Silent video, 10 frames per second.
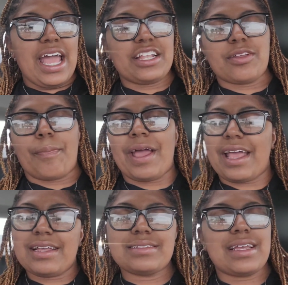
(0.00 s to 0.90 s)
it
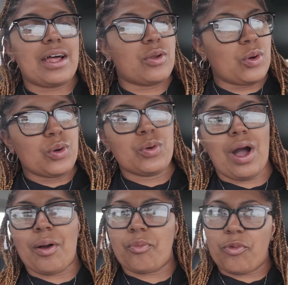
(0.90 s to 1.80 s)
depends on who
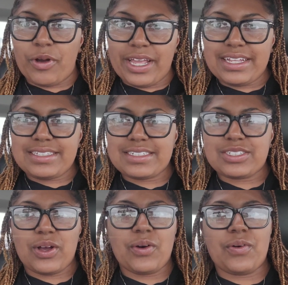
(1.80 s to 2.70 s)
I'm with.
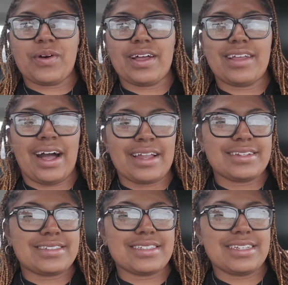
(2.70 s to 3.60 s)
So
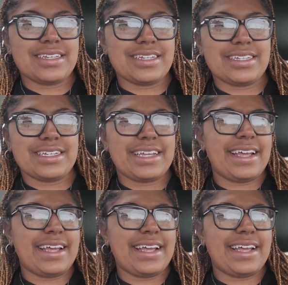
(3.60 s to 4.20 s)
honestly,